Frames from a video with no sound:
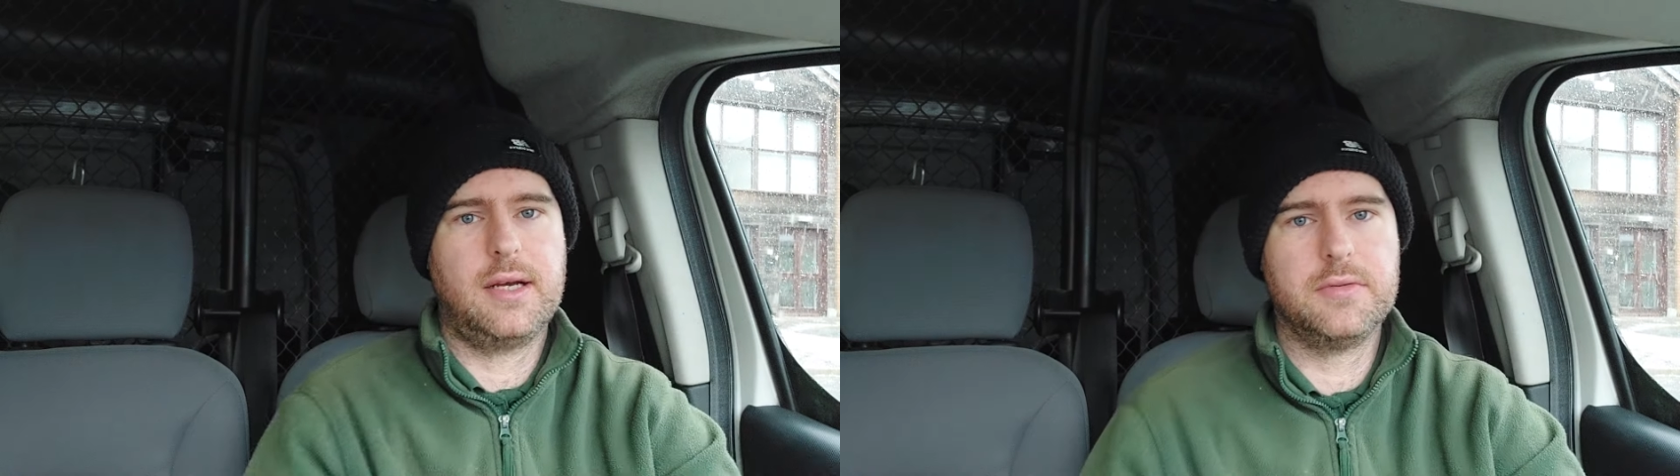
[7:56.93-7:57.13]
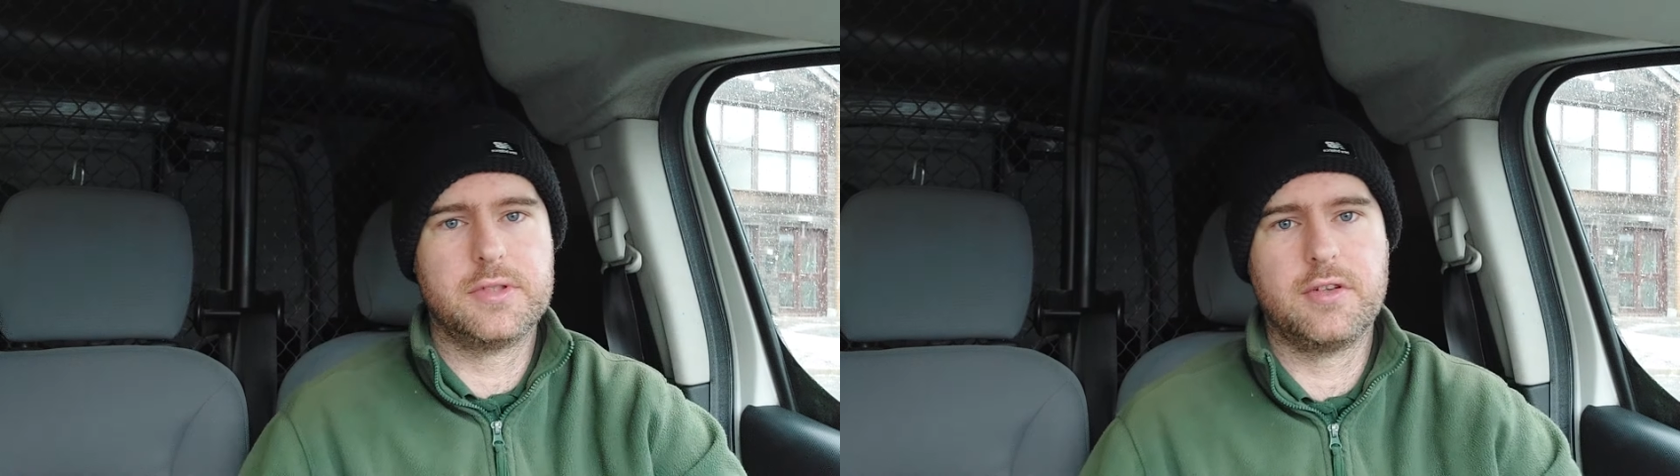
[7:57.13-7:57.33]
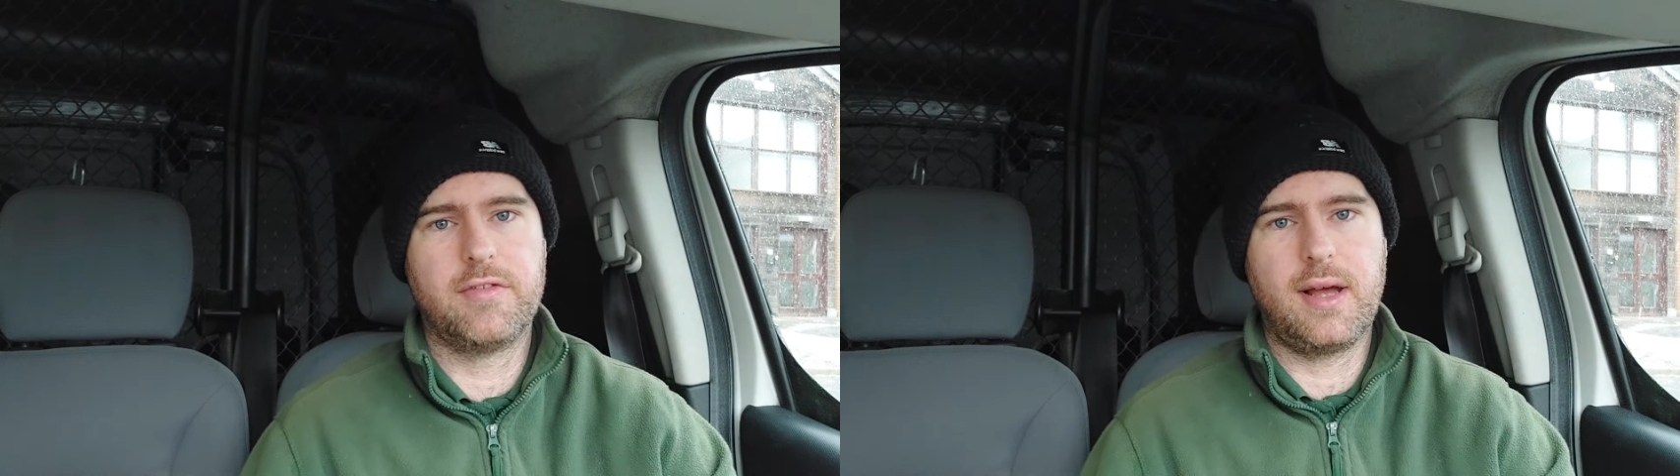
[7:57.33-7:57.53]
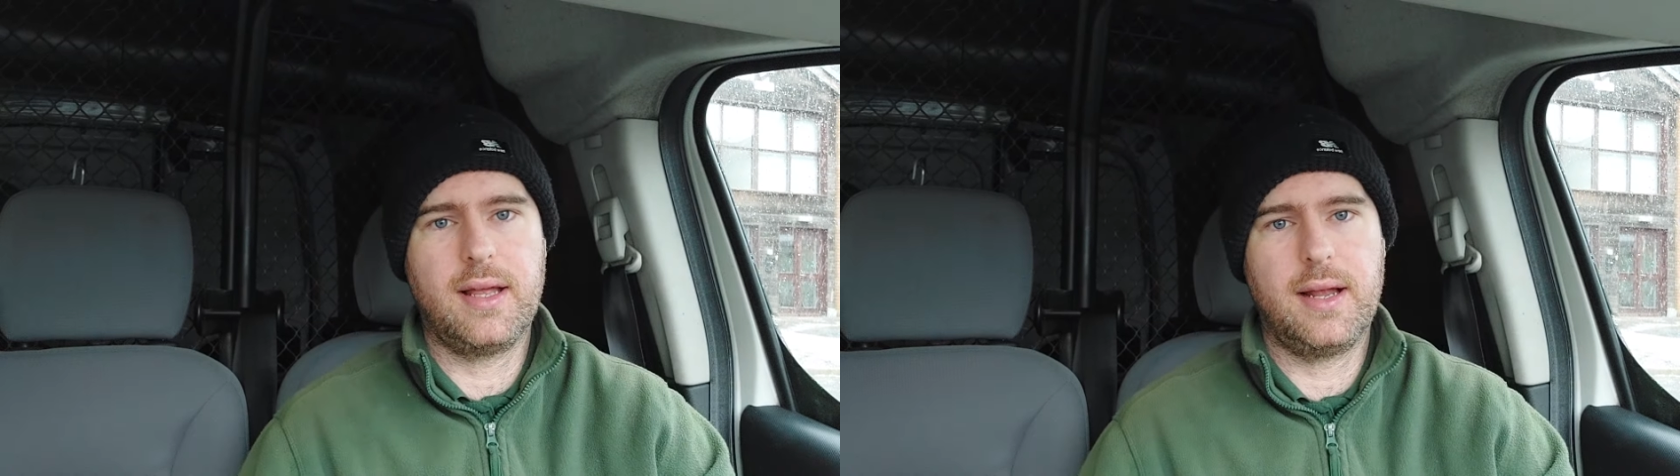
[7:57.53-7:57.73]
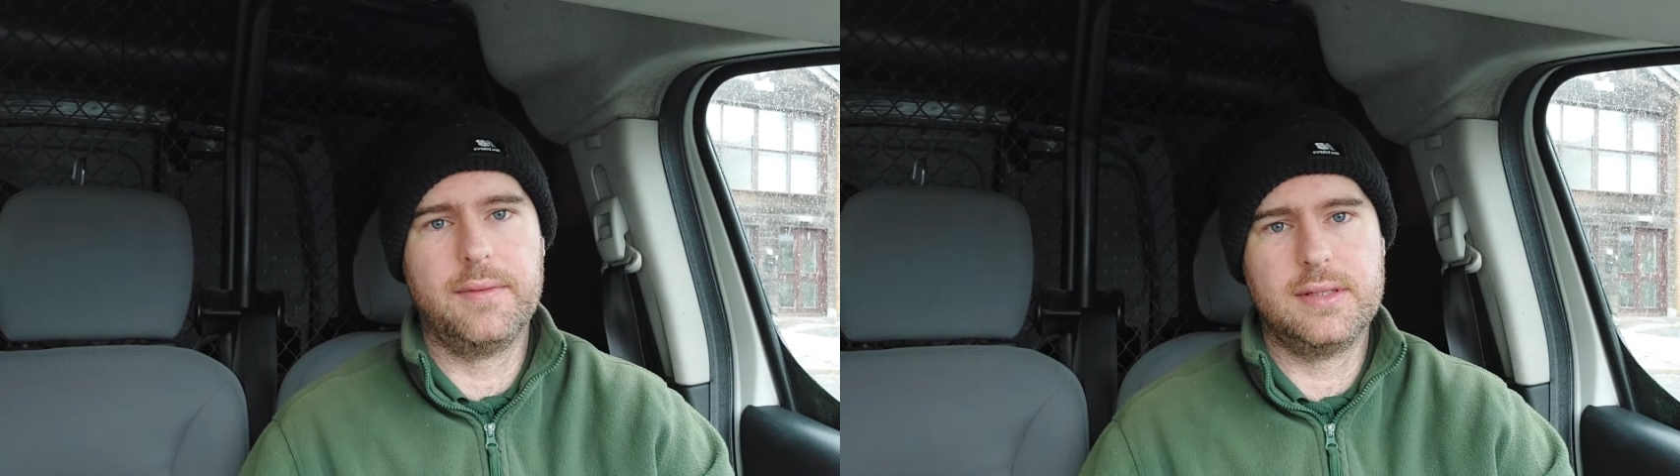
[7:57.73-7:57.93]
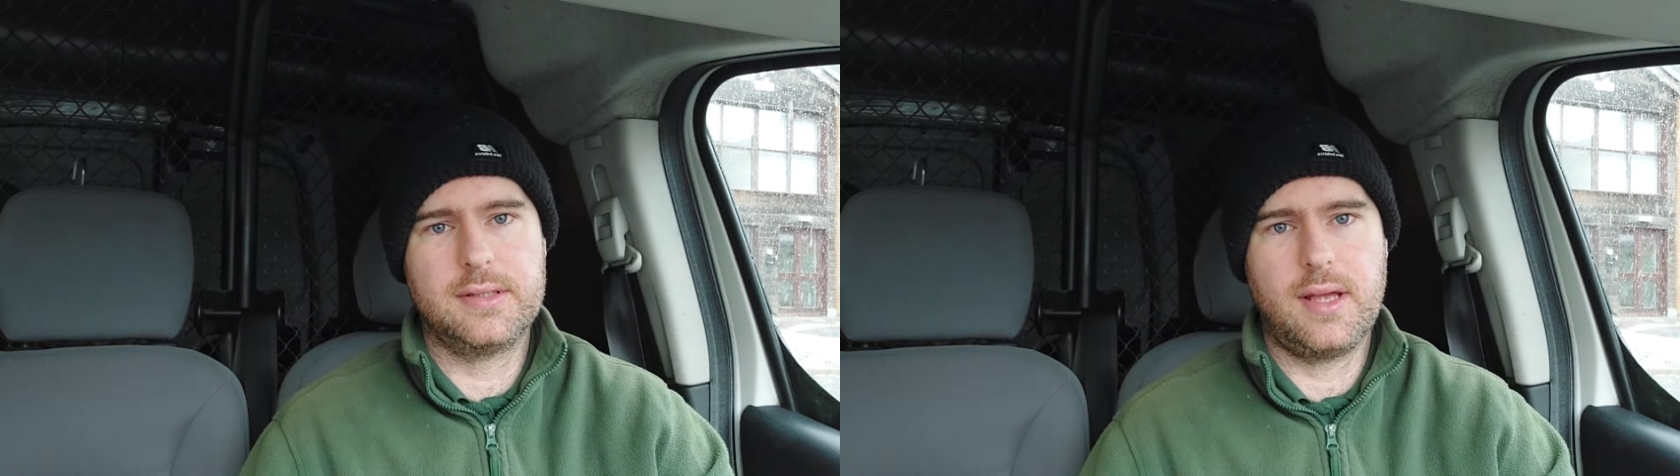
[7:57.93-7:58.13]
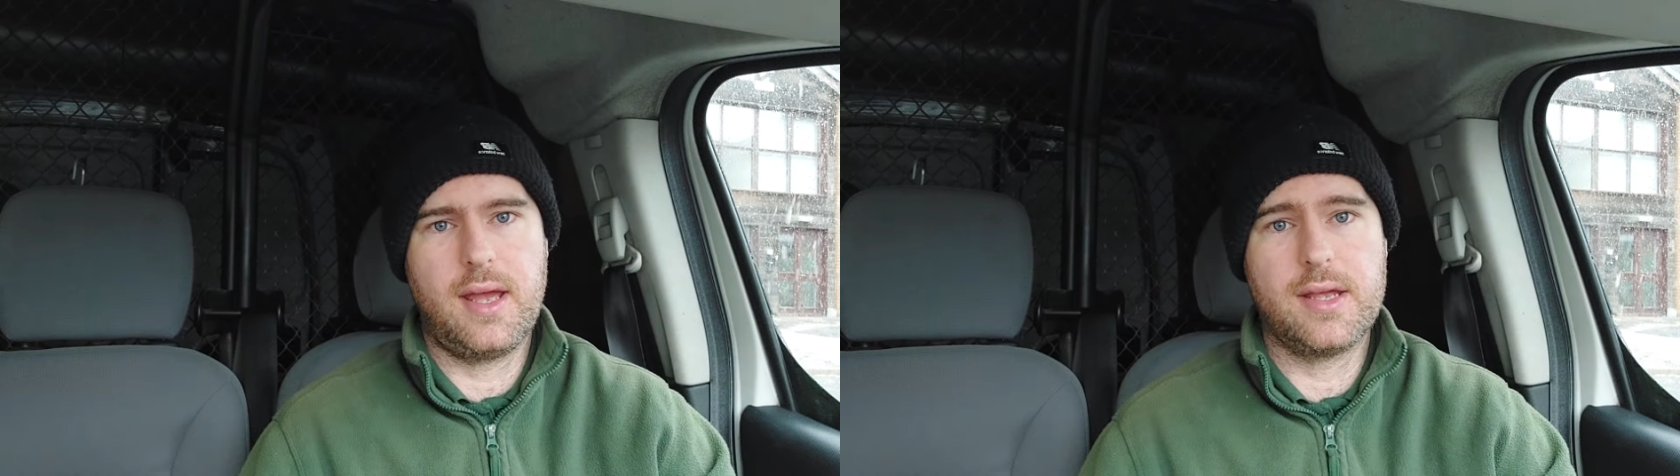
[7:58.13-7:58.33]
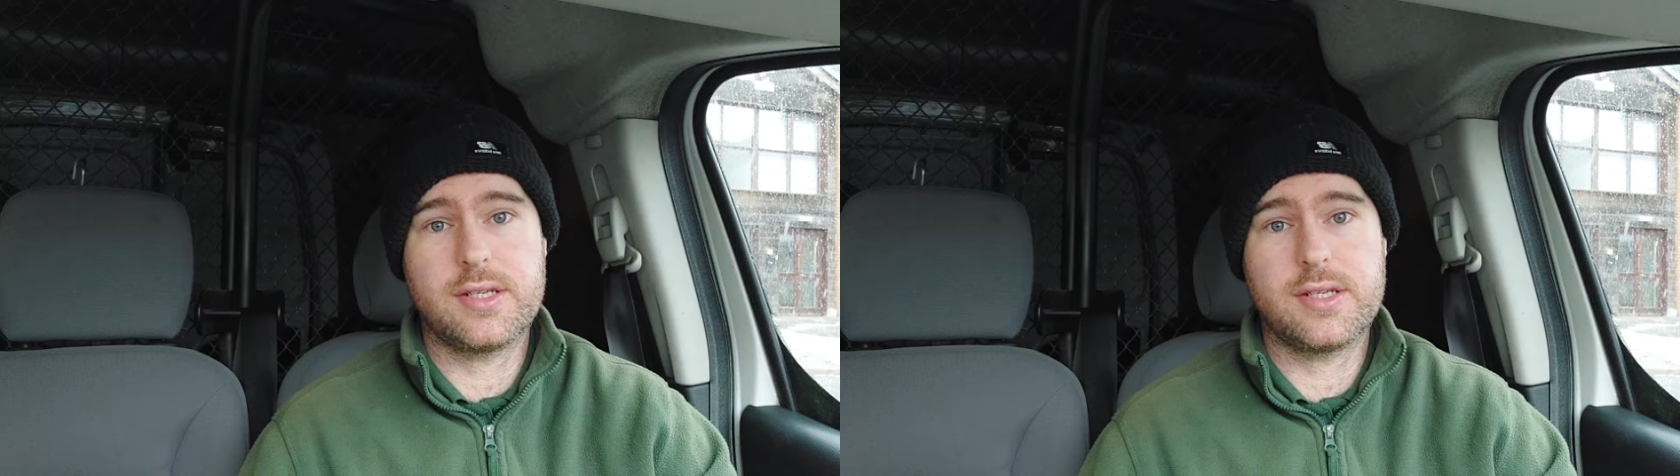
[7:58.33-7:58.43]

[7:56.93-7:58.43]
out and stuff like that and uh,